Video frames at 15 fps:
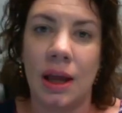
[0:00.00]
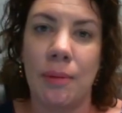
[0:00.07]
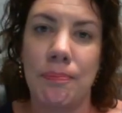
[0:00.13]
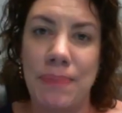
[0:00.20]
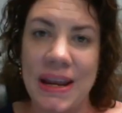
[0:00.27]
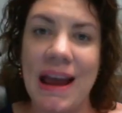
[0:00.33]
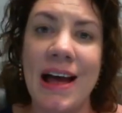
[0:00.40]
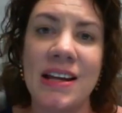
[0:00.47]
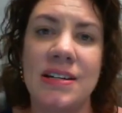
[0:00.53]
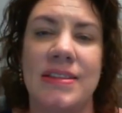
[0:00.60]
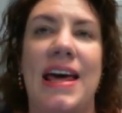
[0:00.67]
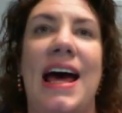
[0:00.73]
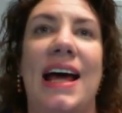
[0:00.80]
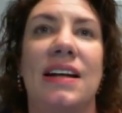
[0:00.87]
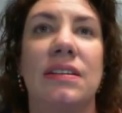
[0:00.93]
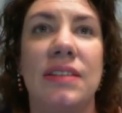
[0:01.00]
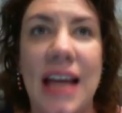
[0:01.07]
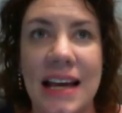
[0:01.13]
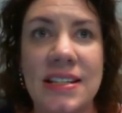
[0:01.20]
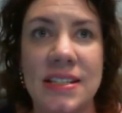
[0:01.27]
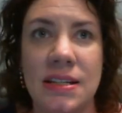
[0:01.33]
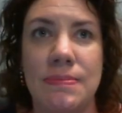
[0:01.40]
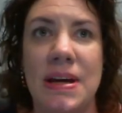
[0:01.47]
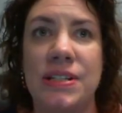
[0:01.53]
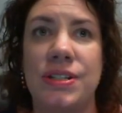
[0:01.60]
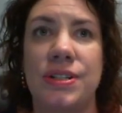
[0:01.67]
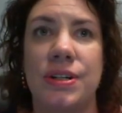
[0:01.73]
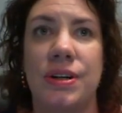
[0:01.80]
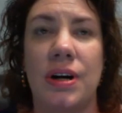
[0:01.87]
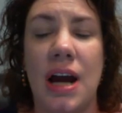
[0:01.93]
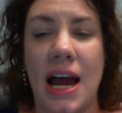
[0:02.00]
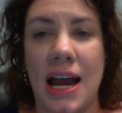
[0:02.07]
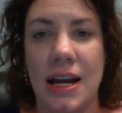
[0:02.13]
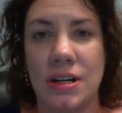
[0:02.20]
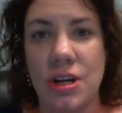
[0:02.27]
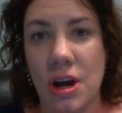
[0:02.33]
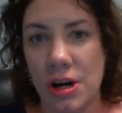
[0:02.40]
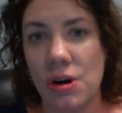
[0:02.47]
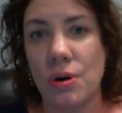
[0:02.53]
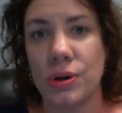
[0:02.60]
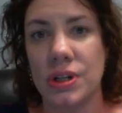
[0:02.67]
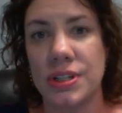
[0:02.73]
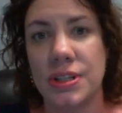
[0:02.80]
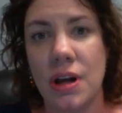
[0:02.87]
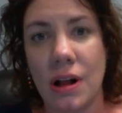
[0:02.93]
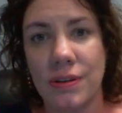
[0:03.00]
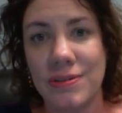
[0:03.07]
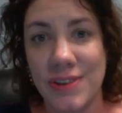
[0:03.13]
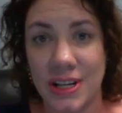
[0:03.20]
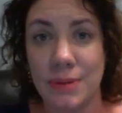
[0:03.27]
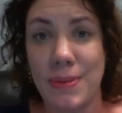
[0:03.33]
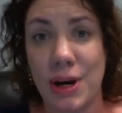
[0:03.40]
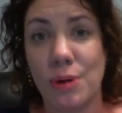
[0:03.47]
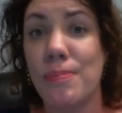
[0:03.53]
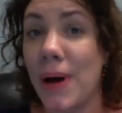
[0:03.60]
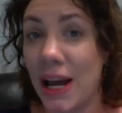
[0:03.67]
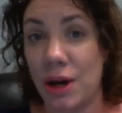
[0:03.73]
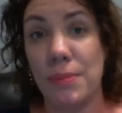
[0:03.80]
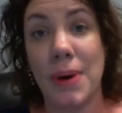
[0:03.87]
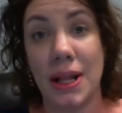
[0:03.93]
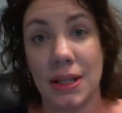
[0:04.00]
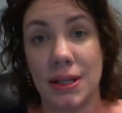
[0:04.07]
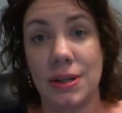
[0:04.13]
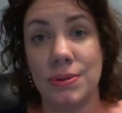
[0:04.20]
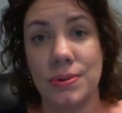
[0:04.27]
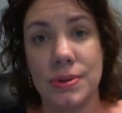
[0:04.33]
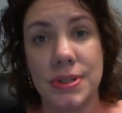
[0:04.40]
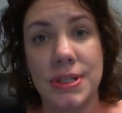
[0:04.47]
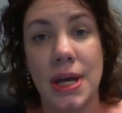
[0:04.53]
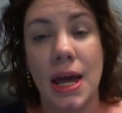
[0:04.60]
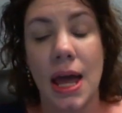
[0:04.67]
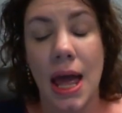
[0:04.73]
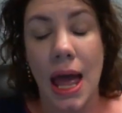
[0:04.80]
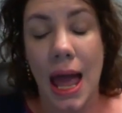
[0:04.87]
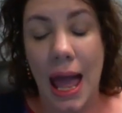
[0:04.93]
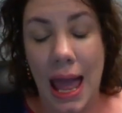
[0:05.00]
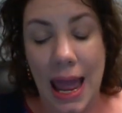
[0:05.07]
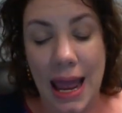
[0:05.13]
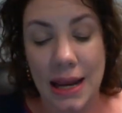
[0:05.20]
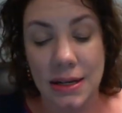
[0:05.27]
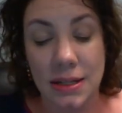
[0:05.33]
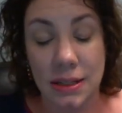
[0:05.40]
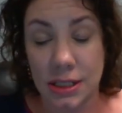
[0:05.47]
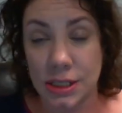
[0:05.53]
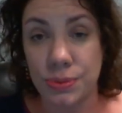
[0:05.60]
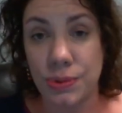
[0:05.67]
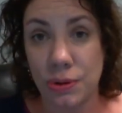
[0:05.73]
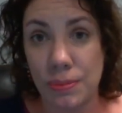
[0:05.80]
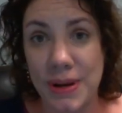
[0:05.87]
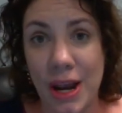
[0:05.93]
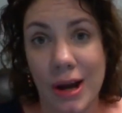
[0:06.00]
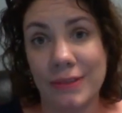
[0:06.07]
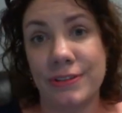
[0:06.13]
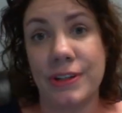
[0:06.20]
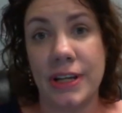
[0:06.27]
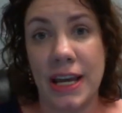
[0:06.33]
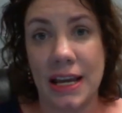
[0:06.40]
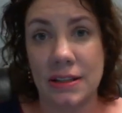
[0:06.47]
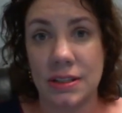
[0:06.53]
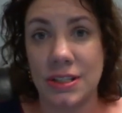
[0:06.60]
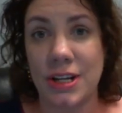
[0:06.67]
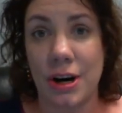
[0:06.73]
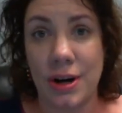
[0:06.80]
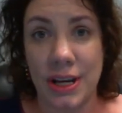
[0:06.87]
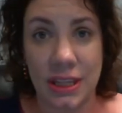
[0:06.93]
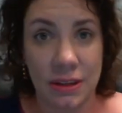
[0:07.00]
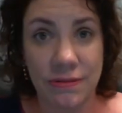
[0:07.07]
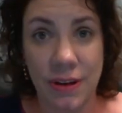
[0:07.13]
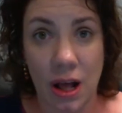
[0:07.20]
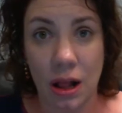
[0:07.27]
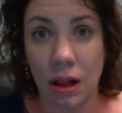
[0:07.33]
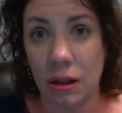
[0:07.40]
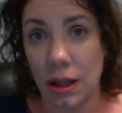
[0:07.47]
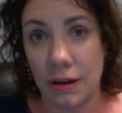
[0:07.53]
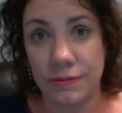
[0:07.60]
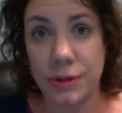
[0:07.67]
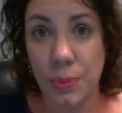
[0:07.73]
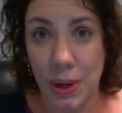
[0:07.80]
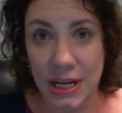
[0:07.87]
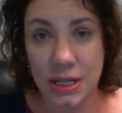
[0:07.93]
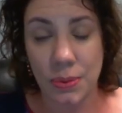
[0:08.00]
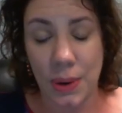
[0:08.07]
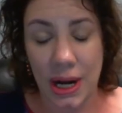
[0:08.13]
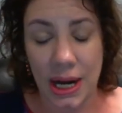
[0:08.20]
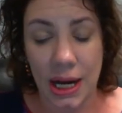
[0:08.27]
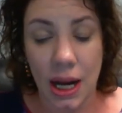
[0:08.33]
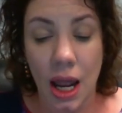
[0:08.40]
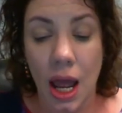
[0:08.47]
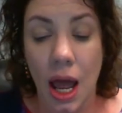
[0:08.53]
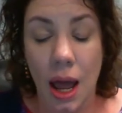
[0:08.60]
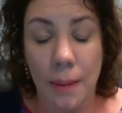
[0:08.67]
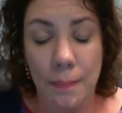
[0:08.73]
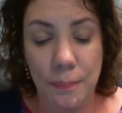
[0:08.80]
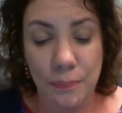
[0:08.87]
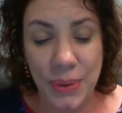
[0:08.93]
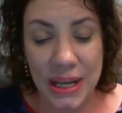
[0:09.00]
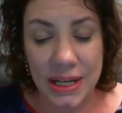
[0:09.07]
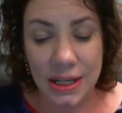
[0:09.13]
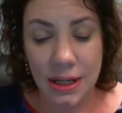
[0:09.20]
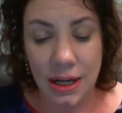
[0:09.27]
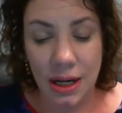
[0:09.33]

Beyond that, last semester I taught a course called Fundamental Biomolecules, and this one will be offered again starting in the fall of 2020, but